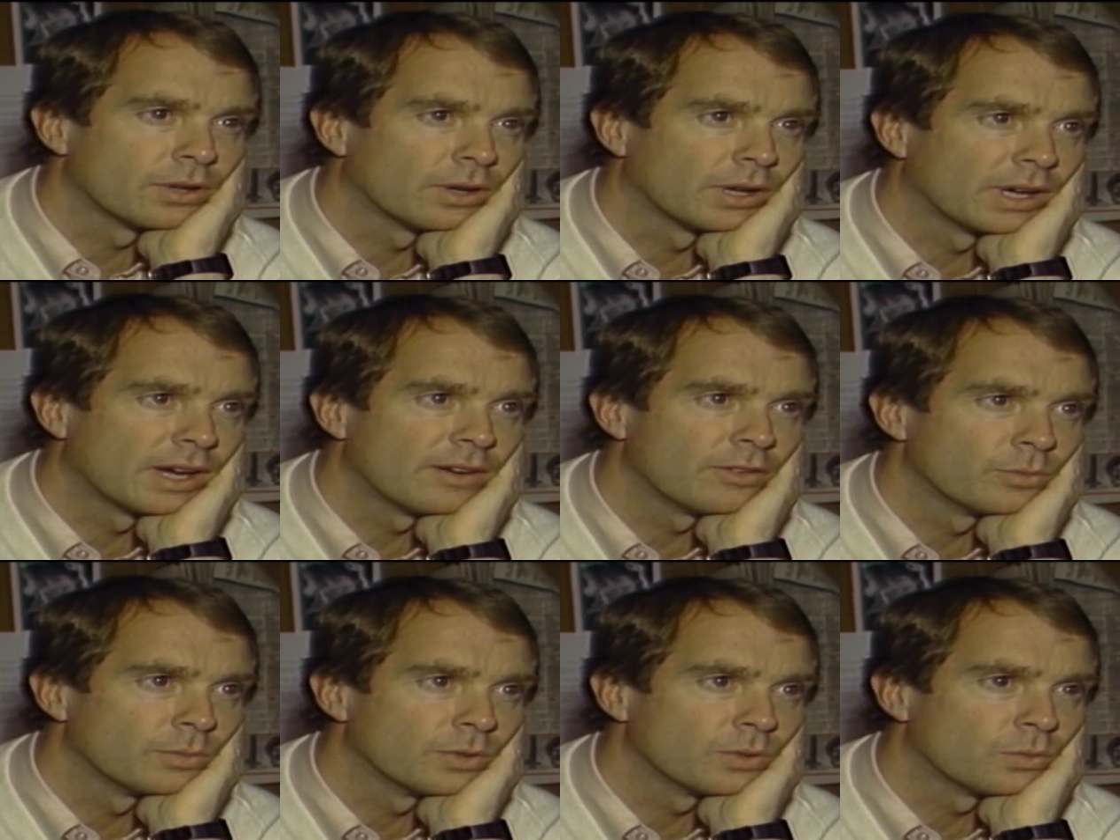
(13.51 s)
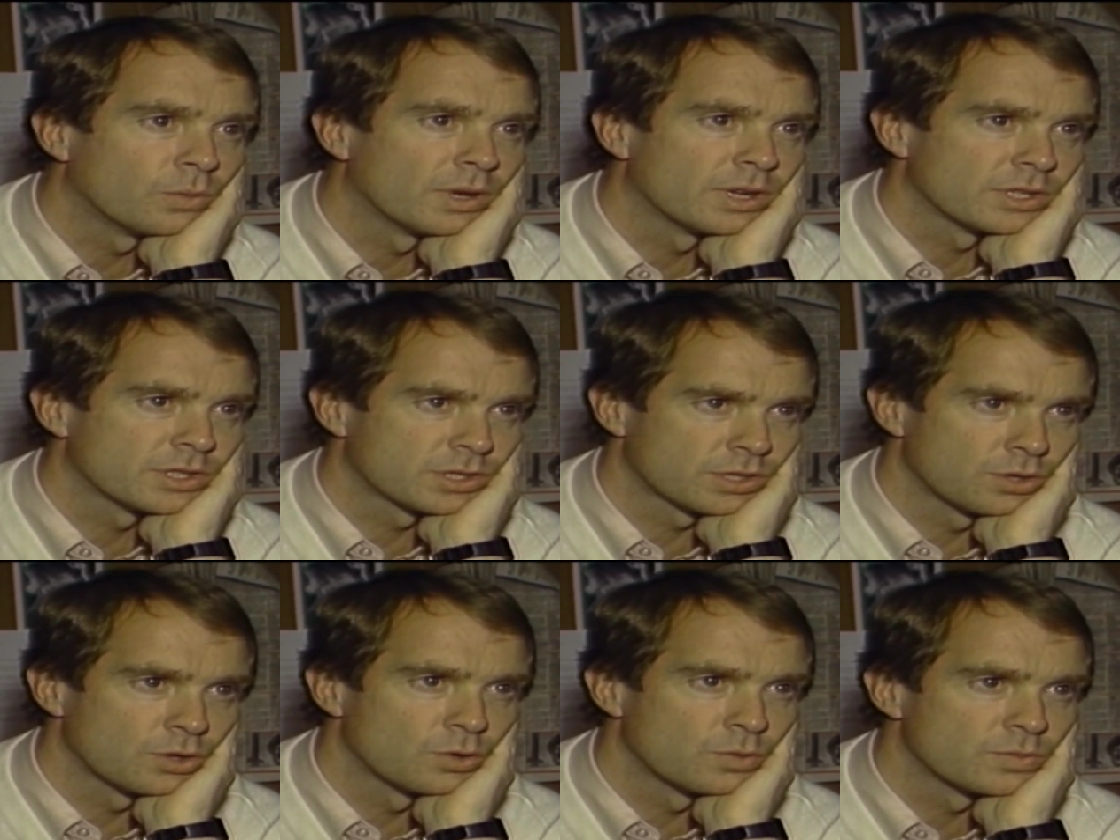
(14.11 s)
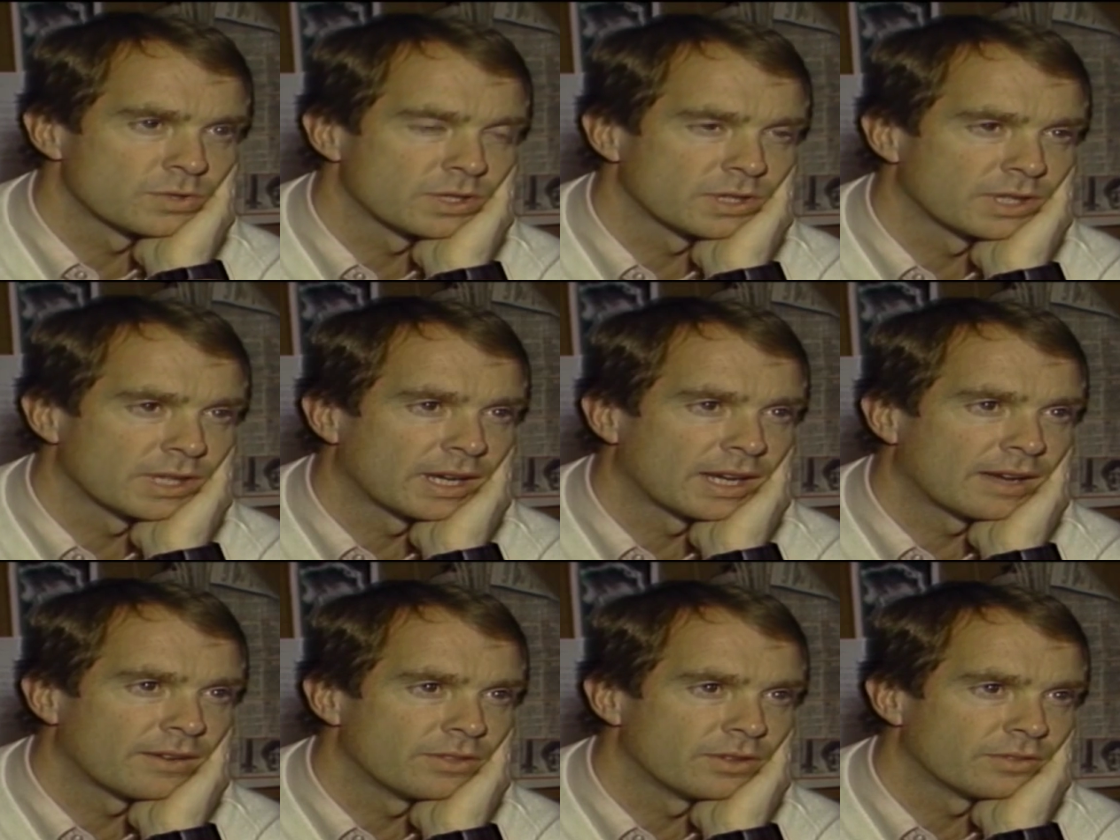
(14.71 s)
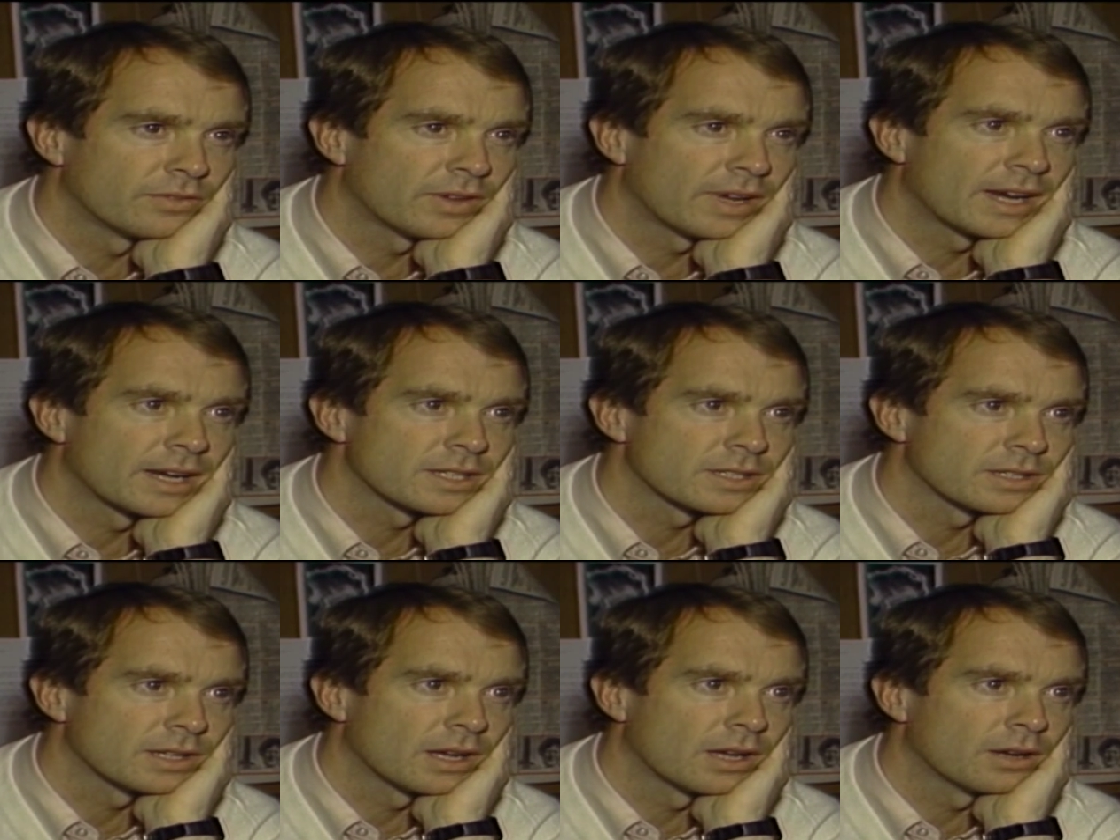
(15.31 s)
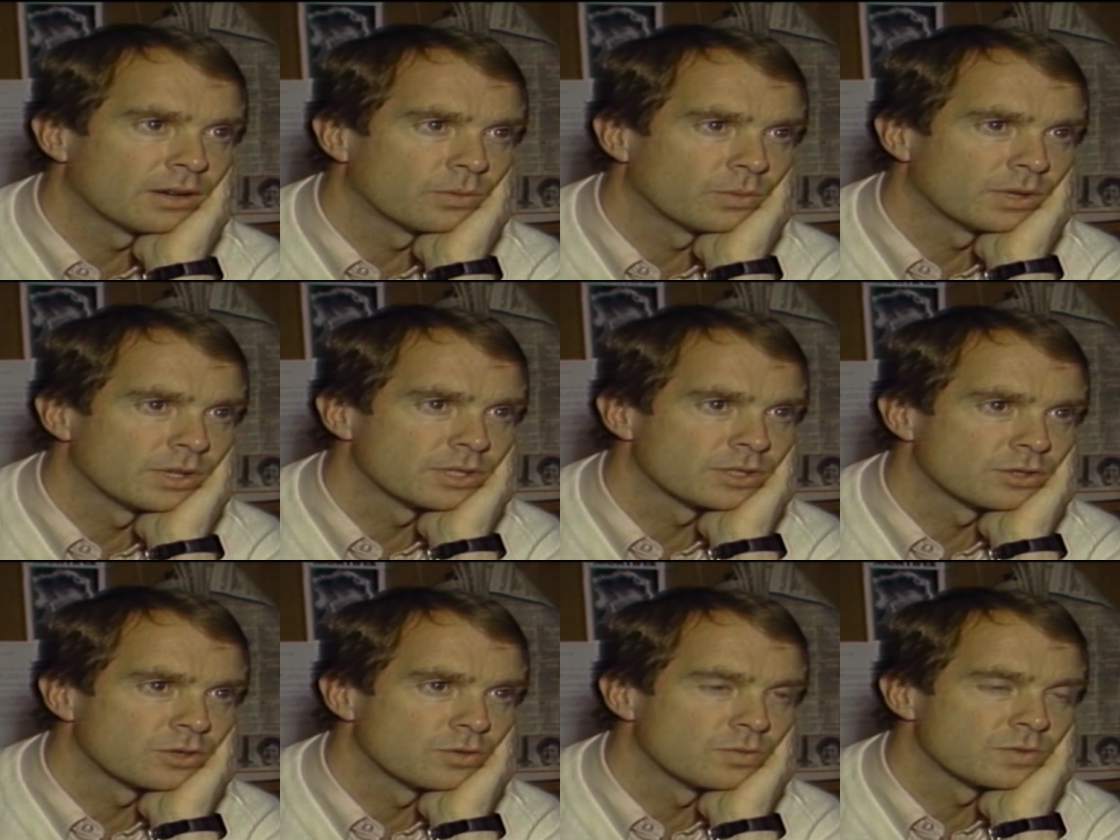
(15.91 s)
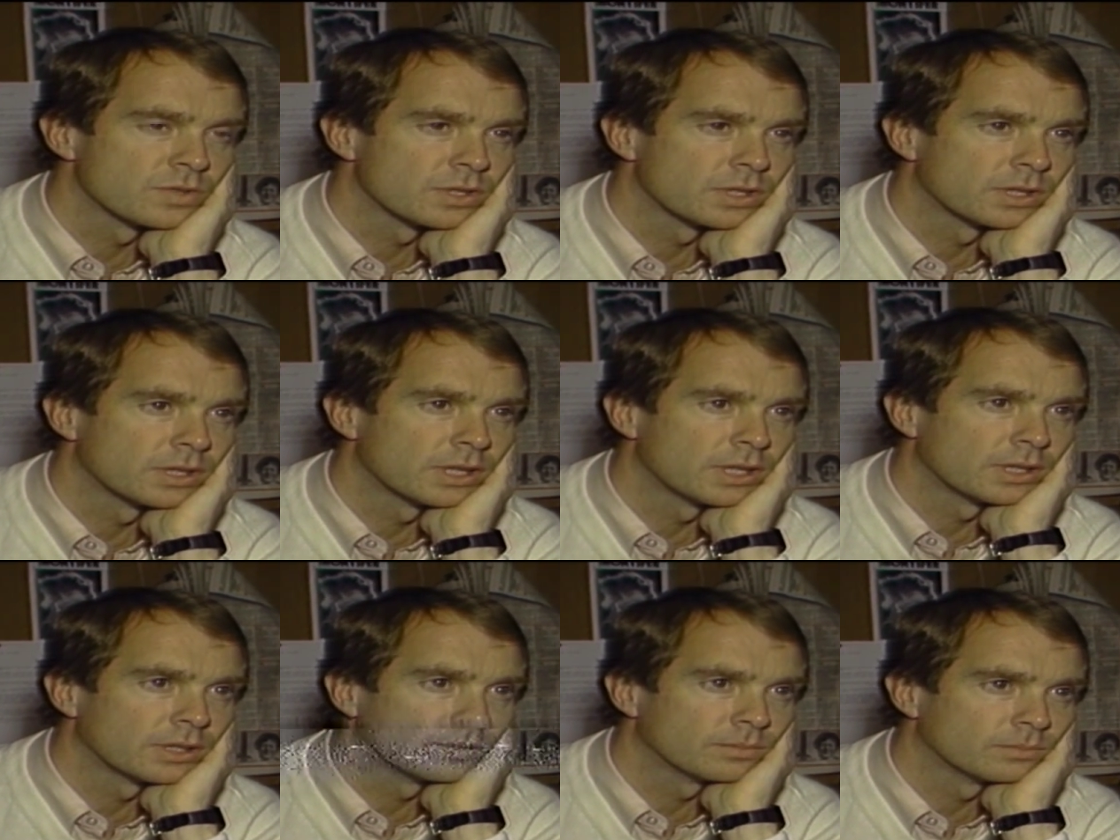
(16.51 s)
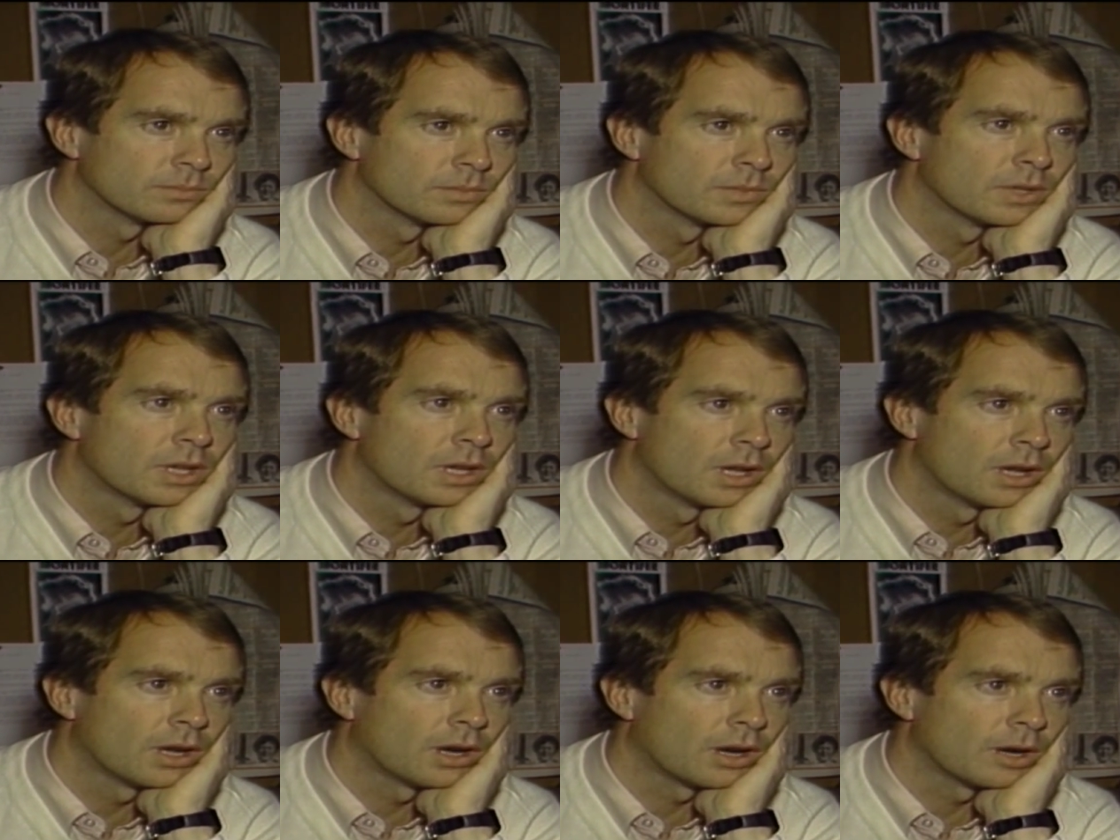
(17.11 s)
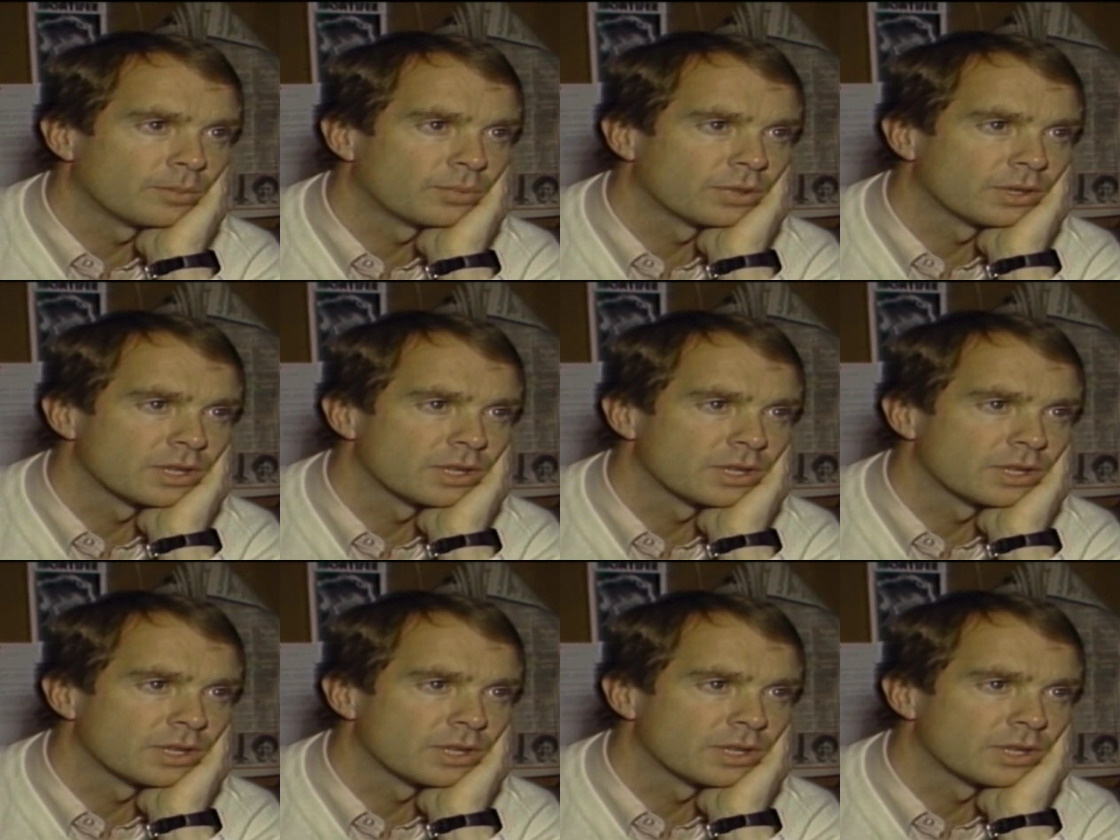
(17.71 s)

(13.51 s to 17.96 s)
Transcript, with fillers: was best known for his Latremorning radio show on CFUN and Kiss FM.